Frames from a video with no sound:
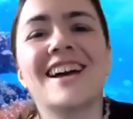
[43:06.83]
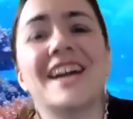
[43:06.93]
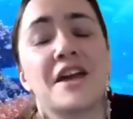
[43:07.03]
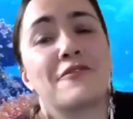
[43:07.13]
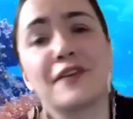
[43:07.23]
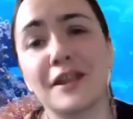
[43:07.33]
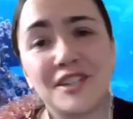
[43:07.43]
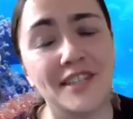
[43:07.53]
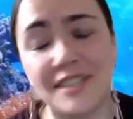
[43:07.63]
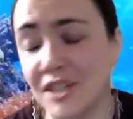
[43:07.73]
if it
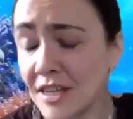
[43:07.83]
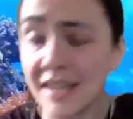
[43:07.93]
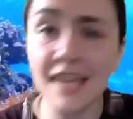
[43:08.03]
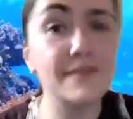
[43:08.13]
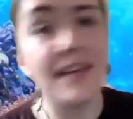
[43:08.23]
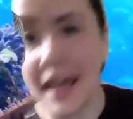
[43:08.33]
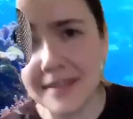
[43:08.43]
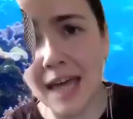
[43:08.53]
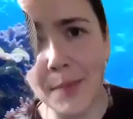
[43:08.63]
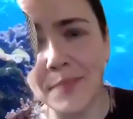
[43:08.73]
just just to give you the
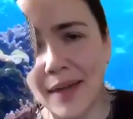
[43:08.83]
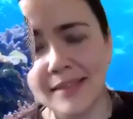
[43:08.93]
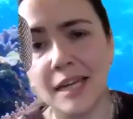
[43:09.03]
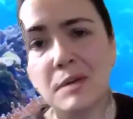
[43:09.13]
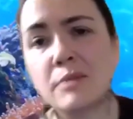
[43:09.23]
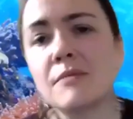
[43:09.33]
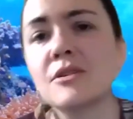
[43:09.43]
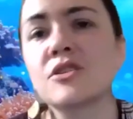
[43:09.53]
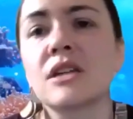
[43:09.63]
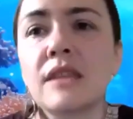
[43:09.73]
heads up, that's going to be
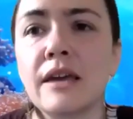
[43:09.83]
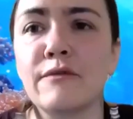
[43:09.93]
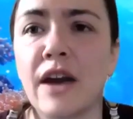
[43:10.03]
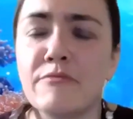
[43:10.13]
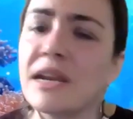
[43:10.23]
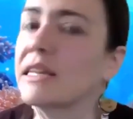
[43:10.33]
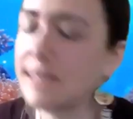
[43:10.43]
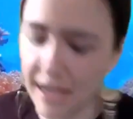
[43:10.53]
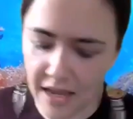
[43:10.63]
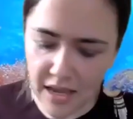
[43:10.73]
published in like five minutes.